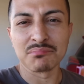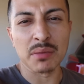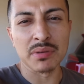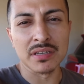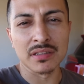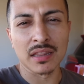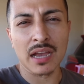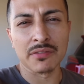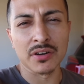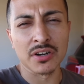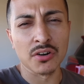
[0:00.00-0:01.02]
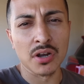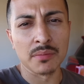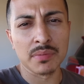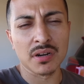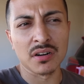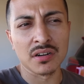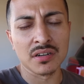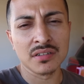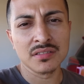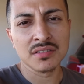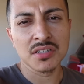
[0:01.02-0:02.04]
Maybe liven her up or
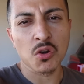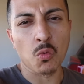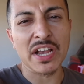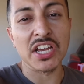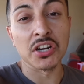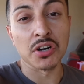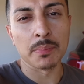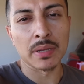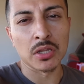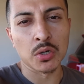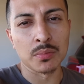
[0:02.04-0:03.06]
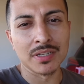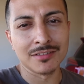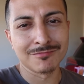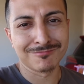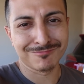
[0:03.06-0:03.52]
waken her up a little bit.